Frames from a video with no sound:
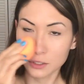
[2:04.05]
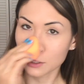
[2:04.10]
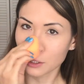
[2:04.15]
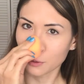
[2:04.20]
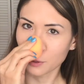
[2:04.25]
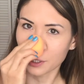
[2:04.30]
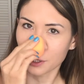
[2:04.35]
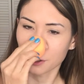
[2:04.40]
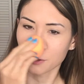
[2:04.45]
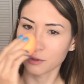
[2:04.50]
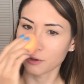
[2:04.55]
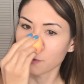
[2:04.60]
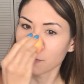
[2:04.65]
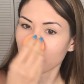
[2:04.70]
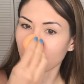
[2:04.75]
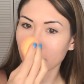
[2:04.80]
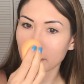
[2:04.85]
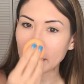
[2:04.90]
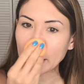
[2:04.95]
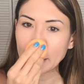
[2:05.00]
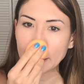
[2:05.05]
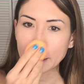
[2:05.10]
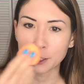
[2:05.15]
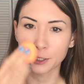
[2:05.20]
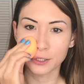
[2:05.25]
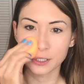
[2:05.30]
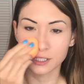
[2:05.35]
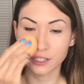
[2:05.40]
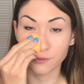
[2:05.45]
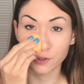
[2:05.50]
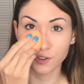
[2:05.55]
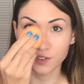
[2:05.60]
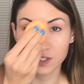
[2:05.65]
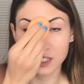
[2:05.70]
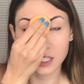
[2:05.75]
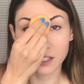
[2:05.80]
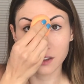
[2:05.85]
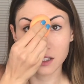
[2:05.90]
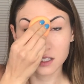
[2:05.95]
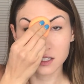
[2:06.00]
So what they're referring to is if you've
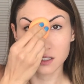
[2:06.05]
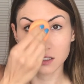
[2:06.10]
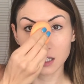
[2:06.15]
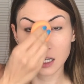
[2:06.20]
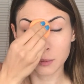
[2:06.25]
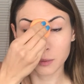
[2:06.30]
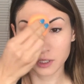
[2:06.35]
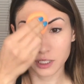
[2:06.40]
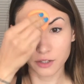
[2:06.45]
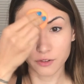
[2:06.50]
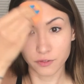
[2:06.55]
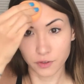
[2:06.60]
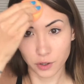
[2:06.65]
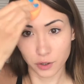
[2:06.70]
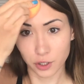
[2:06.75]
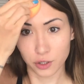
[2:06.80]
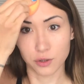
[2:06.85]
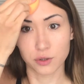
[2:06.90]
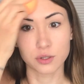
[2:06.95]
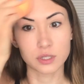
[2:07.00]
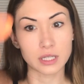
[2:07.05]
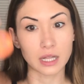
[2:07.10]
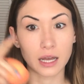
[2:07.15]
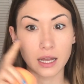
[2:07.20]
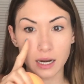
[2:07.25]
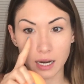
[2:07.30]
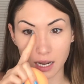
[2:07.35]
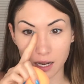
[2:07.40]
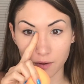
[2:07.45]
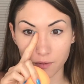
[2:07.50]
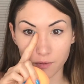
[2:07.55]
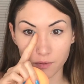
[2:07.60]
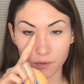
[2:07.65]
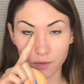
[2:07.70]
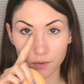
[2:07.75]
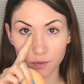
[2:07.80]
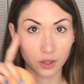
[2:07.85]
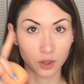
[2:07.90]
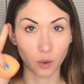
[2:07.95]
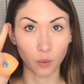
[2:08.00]
seen the celebrity photos that have
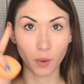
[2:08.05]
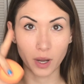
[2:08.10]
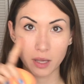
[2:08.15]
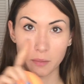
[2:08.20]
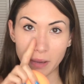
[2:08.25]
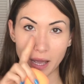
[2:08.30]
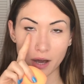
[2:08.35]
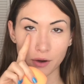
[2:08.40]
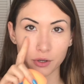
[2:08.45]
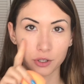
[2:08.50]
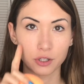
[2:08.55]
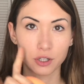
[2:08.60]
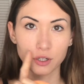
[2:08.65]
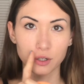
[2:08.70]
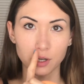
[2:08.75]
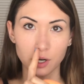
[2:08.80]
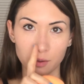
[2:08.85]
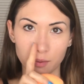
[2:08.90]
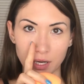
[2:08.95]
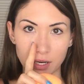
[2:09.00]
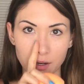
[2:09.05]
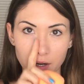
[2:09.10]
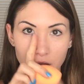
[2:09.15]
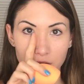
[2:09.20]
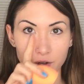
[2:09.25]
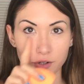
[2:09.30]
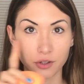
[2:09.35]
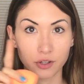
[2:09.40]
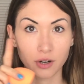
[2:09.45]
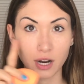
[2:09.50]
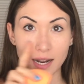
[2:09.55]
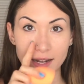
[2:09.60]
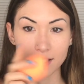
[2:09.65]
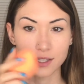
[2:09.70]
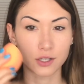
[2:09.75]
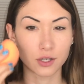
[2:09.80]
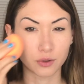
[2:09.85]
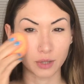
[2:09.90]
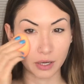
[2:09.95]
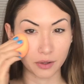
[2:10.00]
like the white powder around under their
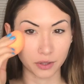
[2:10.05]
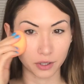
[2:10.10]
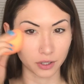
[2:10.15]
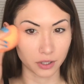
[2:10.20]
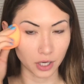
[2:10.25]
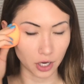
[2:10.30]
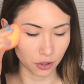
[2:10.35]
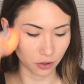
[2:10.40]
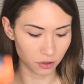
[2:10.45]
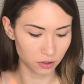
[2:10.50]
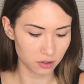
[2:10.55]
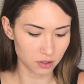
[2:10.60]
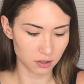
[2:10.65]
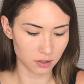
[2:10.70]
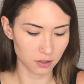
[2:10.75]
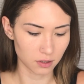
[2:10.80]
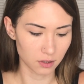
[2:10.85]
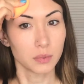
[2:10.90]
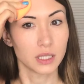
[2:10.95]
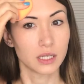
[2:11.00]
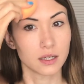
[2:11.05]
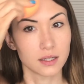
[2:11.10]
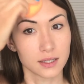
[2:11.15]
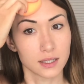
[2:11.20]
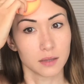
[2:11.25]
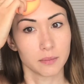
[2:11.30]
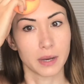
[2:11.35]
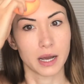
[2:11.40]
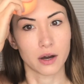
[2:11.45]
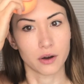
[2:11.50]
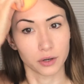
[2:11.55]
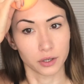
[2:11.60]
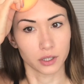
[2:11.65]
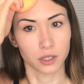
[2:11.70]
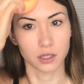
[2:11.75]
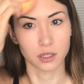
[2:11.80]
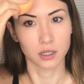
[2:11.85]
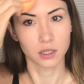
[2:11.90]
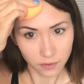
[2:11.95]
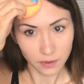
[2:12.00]
eyes and around their nose because the
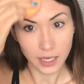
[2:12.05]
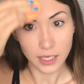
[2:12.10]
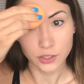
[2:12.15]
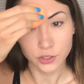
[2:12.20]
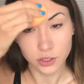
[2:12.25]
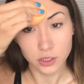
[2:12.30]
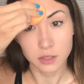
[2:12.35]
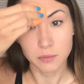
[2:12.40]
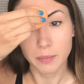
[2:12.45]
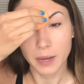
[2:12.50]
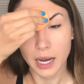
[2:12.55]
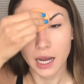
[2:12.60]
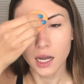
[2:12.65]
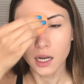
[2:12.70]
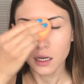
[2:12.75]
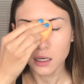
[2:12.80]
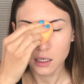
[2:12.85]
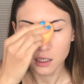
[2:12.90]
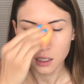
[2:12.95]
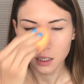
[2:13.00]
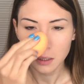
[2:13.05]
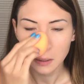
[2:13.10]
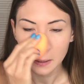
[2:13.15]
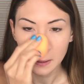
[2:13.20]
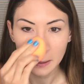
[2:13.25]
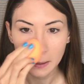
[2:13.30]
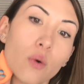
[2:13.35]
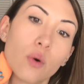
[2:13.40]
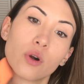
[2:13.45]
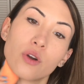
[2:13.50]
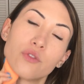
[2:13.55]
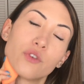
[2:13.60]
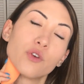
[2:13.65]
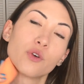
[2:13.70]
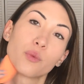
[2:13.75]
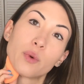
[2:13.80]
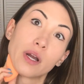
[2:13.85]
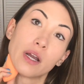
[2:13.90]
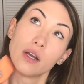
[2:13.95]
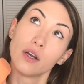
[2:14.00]
powder flashes back, or if
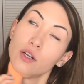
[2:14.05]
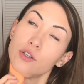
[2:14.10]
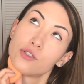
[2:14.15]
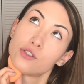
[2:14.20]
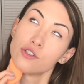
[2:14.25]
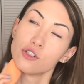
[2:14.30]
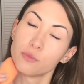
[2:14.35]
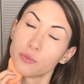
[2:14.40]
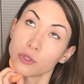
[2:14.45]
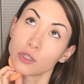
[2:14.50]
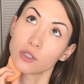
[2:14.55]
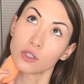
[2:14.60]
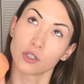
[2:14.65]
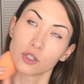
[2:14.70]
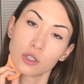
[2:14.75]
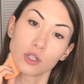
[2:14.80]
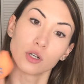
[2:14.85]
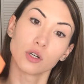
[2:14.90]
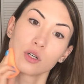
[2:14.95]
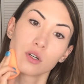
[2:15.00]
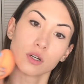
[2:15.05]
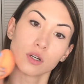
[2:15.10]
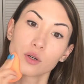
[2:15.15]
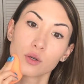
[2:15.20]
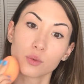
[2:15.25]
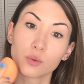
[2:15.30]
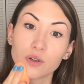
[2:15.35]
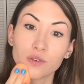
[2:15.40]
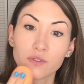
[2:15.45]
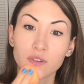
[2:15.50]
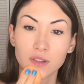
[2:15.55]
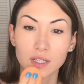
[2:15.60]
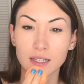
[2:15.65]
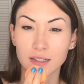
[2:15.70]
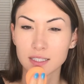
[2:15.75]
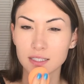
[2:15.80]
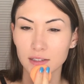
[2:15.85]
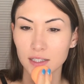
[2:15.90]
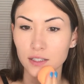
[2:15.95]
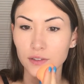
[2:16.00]
you're wearing a super
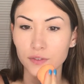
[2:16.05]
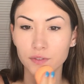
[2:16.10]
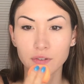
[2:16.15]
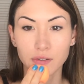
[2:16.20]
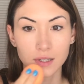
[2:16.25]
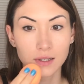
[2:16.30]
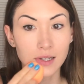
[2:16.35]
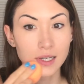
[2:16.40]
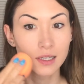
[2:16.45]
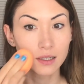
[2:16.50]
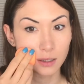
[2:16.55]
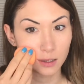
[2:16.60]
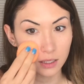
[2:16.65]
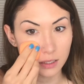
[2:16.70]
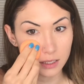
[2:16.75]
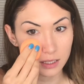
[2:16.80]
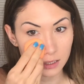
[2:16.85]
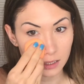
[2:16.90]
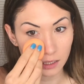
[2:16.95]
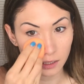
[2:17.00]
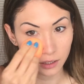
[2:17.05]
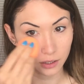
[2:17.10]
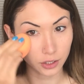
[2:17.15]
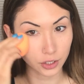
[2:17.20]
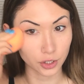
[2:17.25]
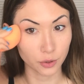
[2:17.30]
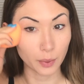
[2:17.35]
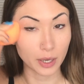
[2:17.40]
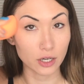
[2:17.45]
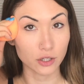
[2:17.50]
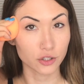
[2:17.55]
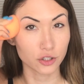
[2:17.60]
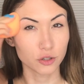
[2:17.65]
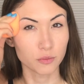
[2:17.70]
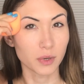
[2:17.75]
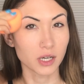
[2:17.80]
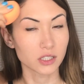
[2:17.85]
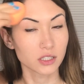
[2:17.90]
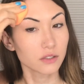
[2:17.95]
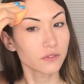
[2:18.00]
reflective concealer and you wear too
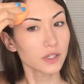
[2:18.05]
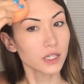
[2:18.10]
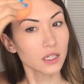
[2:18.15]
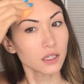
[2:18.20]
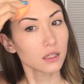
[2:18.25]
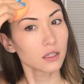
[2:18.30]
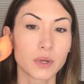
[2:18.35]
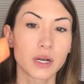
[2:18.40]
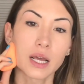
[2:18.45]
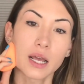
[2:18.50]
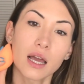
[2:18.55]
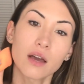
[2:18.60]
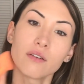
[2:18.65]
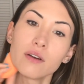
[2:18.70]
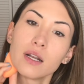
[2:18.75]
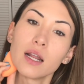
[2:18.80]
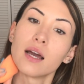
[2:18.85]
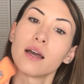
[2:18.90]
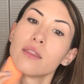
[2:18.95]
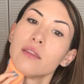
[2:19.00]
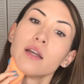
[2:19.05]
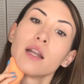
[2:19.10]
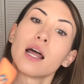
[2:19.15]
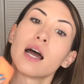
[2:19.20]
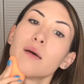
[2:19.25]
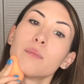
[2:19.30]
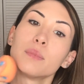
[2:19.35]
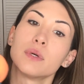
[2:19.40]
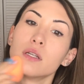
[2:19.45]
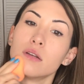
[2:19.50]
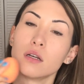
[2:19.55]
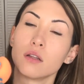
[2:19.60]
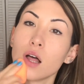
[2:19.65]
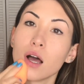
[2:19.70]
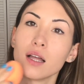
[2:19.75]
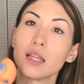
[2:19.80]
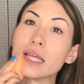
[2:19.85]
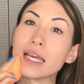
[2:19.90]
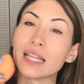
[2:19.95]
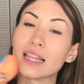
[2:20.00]
much of it, but I haven't had that happen a
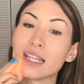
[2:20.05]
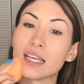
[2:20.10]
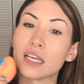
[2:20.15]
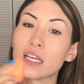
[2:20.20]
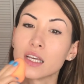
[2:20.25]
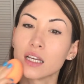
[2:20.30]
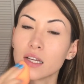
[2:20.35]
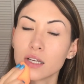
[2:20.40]
lot lately.